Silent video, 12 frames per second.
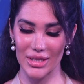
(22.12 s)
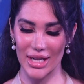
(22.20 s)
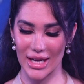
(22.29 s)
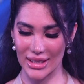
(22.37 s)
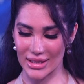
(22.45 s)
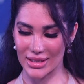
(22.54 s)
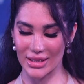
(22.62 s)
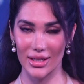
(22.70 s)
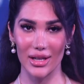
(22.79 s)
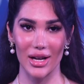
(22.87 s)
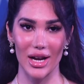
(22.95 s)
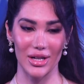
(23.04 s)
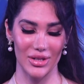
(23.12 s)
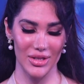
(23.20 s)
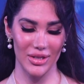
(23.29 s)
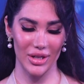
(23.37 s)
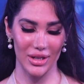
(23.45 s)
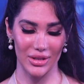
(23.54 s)
talent, I
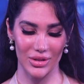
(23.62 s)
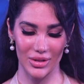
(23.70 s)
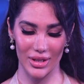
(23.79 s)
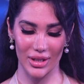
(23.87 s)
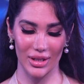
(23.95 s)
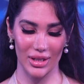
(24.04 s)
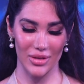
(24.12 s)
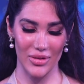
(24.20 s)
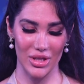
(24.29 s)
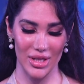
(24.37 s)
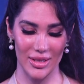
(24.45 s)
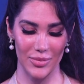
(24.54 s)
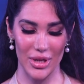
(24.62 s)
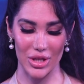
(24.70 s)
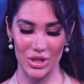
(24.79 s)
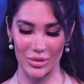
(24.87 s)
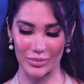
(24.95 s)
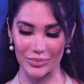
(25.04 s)
decided to give a
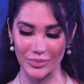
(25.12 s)
speech.